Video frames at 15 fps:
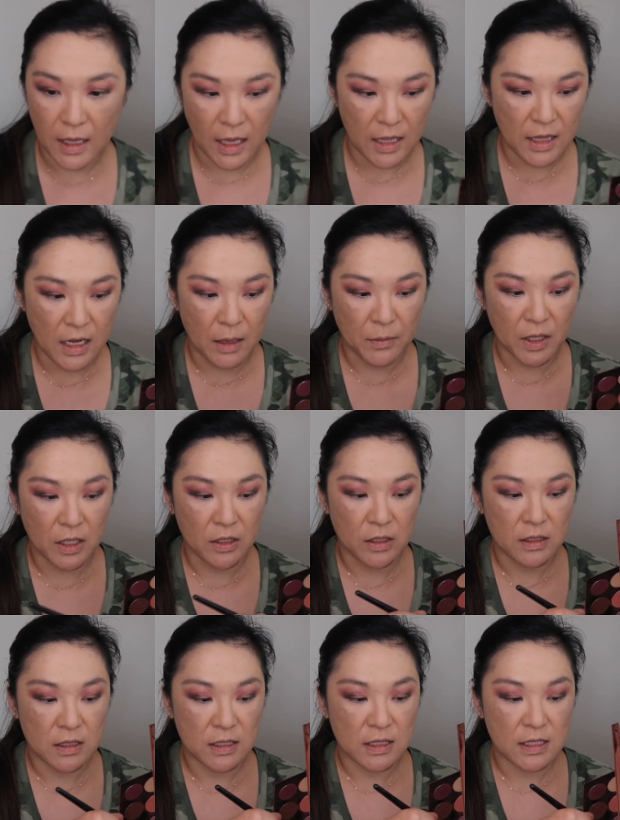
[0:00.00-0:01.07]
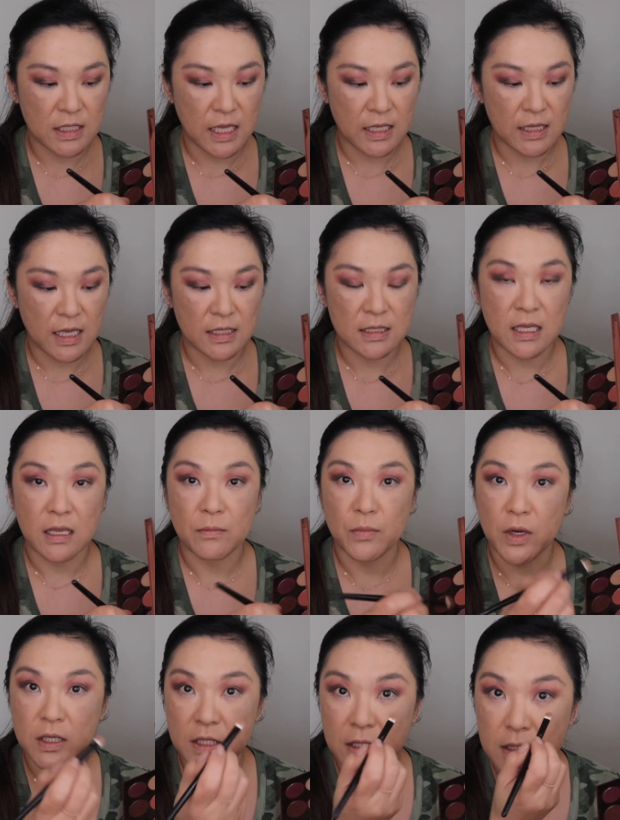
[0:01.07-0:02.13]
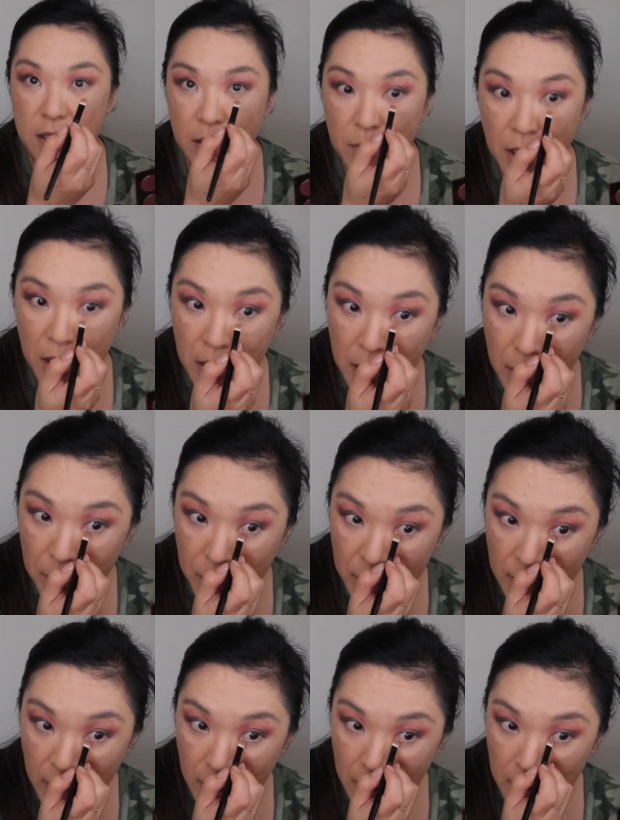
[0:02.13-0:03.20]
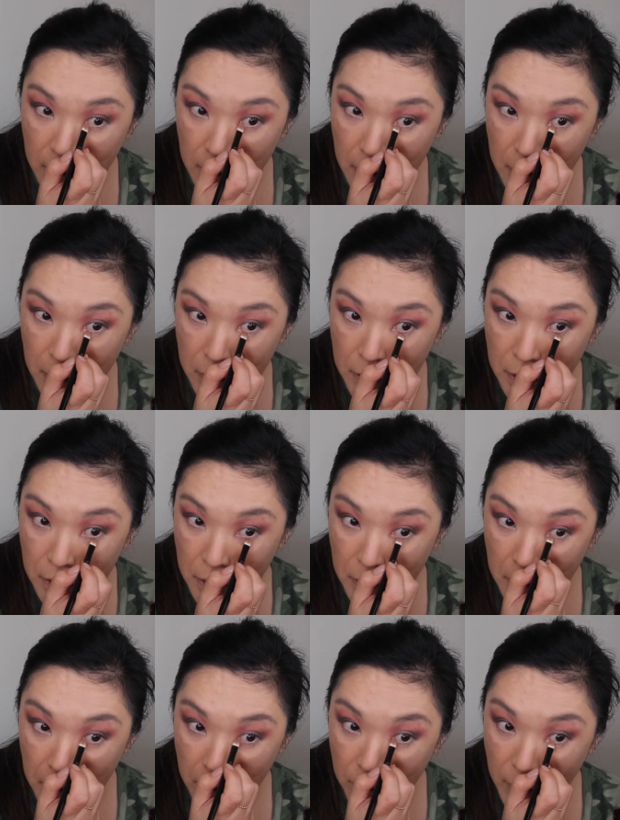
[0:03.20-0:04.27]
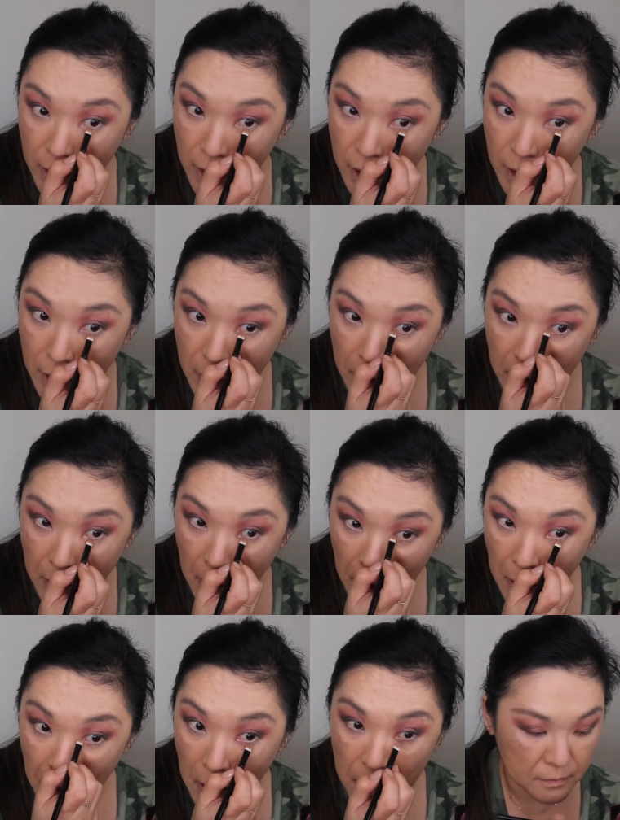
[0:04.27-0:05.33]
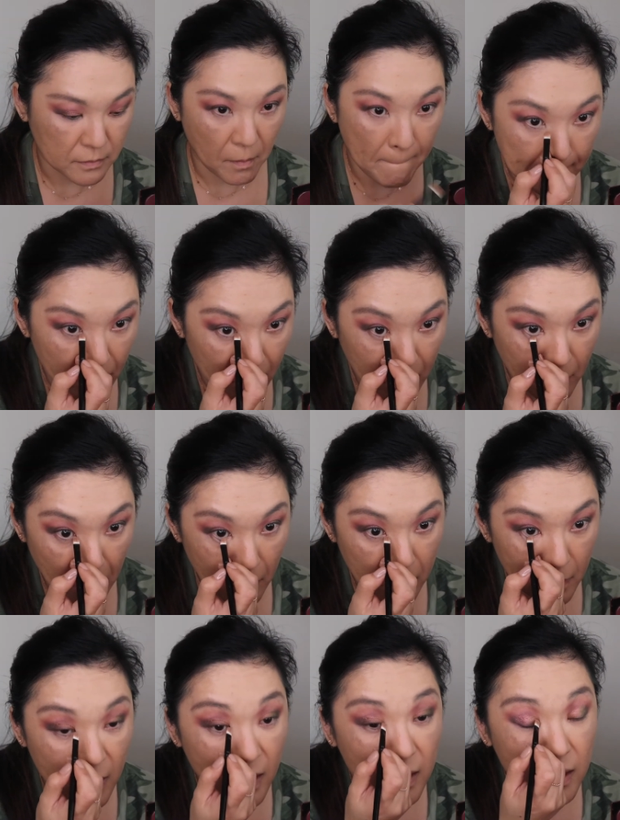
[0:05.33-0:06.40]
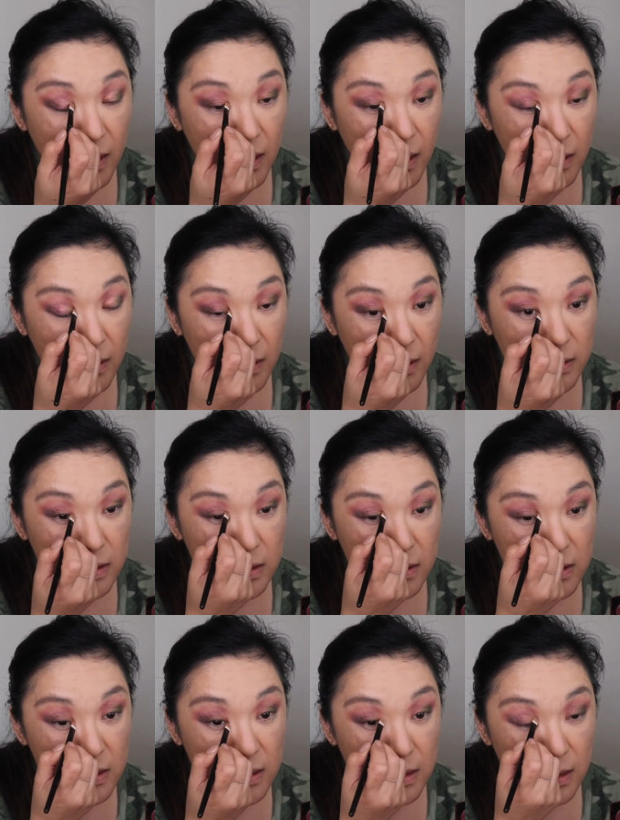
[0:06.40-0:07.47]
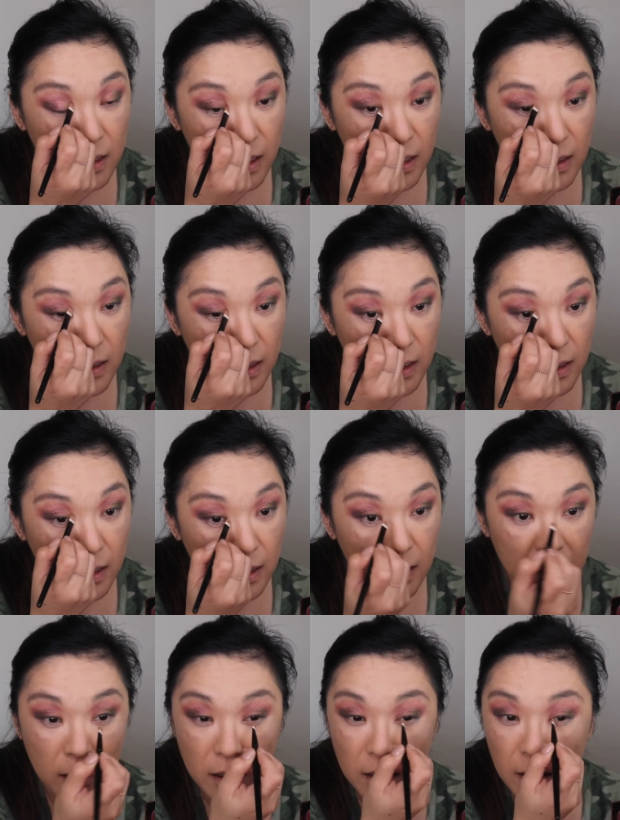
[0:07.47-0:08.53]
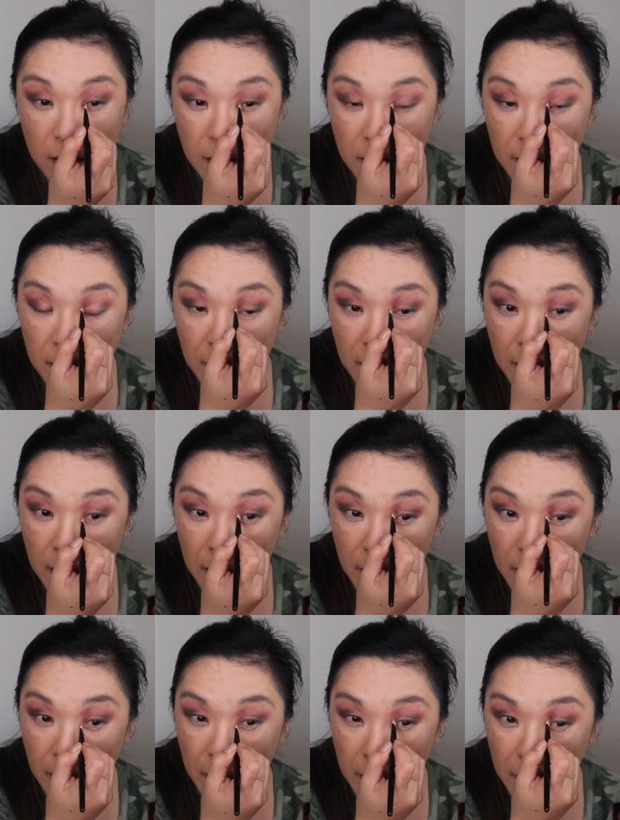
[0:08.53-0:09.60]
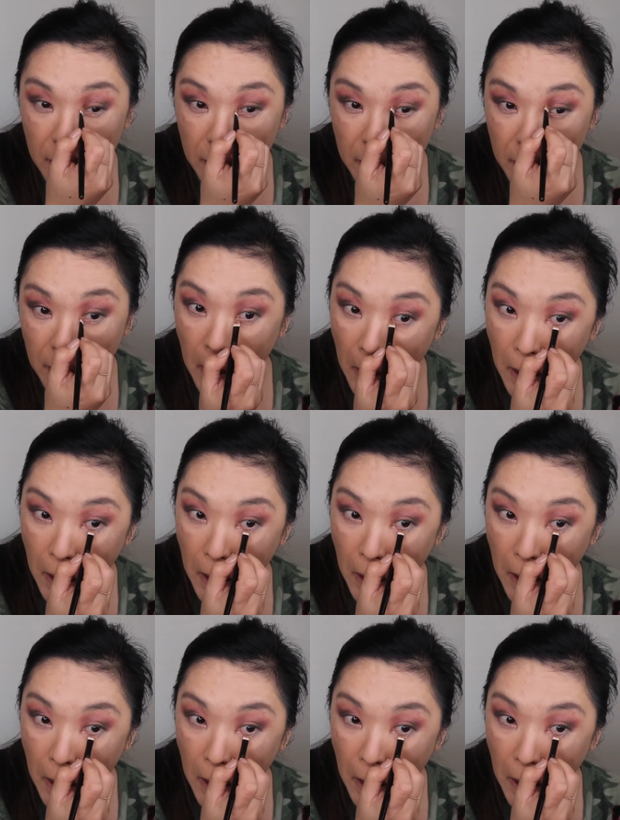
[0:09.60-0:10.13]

And then I'm gonna take that same brush and the same color and put that on the inner third of my eye. I think I'll also use it kind of like an inner highlight.